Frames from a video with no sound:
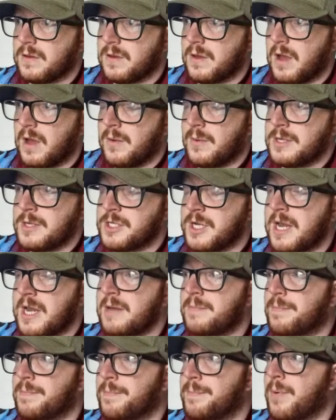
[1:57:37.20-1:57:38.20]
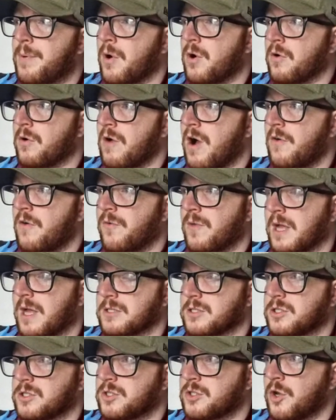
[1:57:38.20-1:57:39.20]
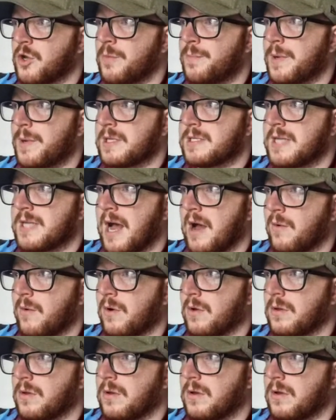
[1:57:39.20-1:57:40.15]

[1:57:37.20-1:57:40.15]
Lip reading: I wish he'd bugger off with that stupid towel.